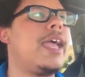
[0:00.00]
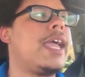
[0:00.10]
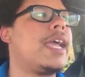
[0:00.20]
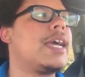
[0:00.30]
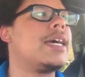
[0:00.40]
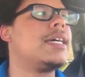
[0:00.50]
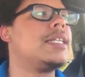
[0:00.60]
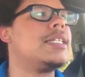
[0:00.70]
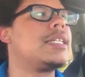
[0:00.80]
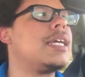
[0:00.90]

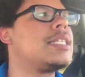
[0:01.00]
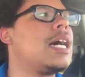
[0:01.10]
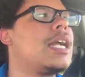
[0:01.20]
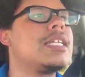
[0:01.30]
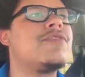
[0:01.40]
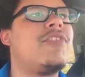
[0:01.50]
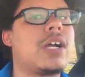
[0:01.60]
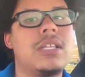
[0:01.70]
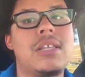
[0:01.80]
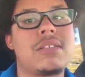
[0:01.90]
and it's hot as
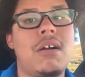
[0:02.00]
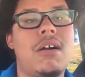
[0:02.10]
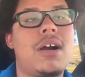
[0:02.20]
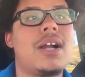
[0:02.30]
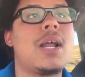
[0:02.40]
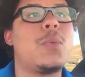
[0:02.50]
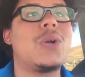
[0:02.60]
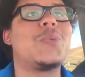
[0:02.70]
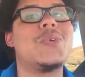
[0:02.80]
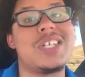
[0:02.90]
fuck in this car, and I
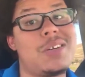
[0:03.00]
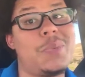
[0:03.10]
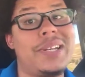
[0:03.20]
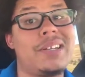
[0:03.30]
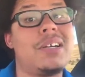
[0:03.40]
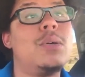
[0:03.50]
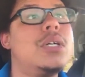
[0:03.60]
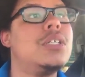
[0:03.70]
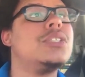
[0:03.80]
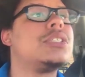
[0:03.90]
want to roll down the window.
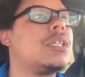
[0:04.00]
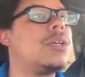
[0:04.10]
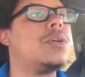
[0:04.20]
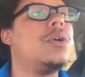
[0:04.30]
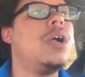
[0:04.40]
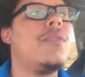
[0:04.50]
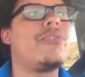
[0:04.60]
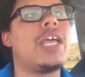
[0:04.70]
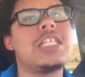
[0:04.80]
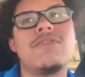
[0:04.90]
So,
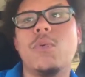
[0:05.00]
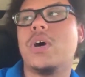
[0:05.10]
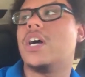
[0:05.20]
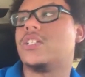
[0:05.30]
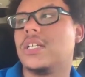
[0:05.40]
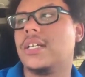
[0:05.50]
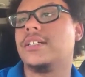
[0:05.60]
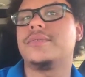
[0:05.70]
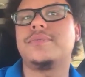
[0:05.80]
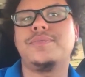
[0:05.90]
thanks for
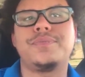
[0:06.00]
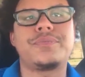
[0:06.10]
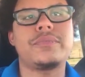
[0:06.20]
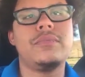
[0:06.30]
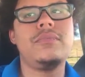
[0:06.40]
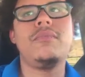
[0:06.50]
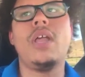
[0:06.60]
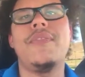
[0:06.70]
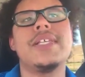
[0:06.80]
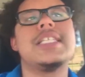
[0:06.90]
watching.
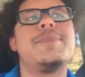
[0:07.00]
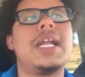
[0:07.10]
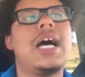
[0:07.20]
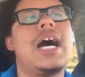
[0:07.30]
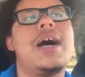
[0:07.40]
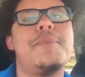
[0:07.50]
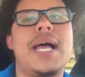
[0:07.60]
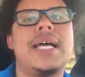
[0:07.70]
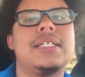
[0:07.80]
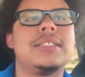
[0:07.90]
This has been a hot
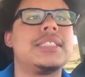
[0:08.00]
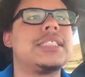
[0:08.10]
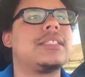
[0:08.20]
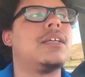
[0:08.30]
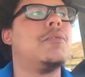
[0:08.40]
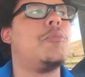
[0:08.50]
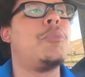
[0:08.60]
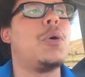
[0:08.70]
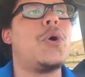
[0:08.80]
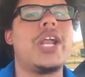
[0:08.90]
mess,
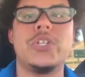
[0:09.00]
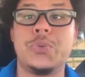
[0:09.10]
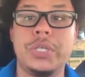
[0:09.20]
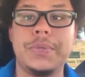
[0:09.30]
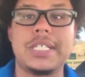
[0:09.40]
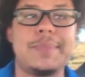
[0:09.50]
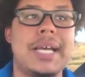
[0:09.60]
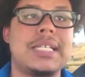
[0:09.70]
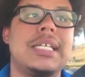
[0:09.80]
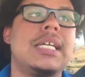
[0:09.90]
but what else were you
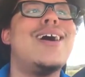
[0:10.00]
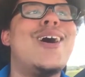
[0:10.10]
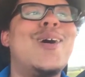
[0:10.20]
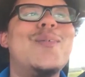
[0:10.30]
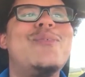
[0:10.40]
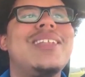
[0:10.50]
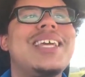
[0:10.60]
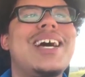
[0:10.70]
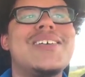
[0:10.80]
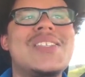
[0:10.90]
expecting?
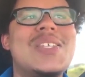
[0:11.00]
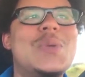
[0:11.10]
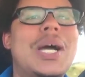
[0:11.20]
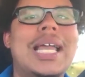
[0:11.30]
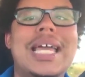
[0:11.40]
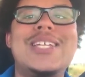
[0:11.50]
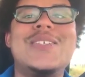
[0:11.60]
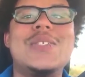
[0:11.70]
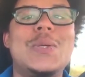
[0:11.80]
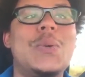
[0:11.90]
Hopefully I'll see you
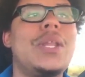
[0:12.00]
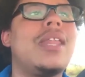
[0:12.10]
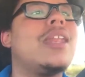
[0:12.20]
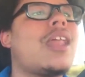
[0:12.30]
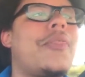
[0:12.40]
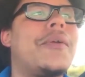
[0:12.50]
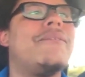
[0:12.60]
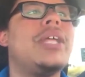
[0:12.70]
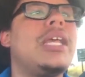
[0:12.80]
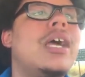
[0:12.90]
again soon in another
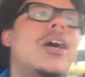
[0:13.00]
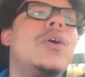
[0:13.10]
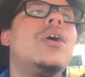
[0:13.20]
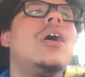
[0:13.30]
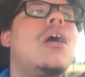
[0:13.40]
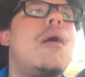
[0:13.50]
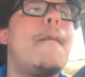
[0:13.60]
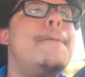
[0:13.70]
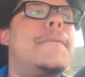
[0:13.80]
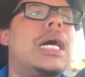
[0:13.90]
video,
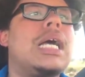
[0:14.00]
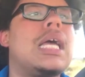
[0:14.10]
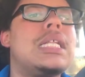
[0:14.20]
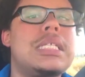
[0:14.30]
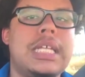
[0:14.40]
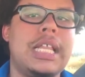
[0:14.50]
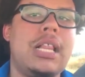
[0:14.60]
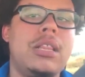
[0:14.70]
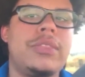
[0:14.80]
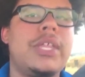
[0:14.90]
but
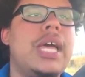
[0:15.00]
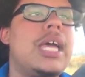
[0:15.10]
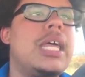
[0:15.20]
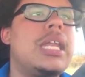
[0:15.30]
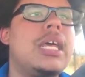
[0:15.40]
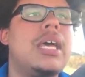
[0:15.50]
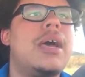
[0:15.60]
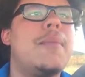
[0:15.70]
until then,